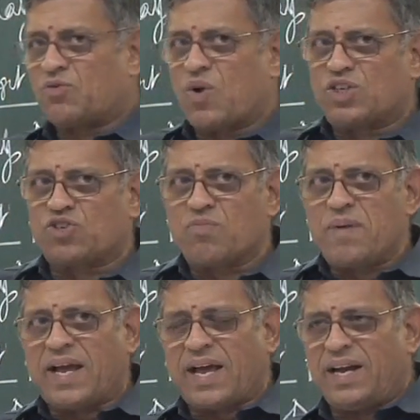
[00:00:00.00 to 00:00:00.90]
once you
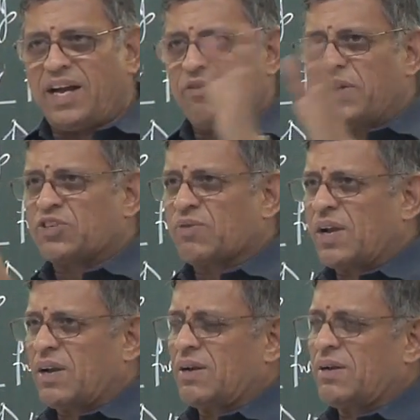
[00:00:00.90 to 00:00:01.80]
make an
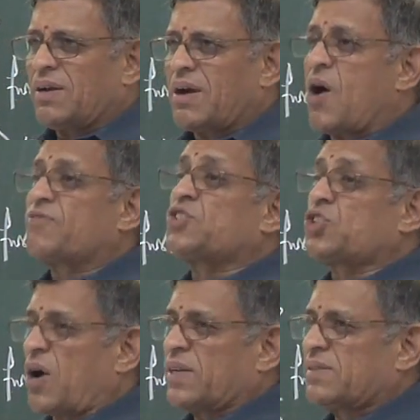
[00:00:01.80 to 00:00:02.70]
individual of
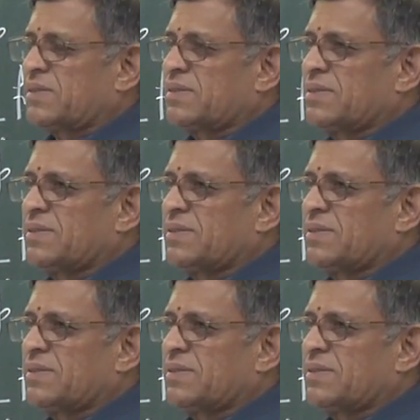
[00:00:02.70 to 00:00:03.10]
choice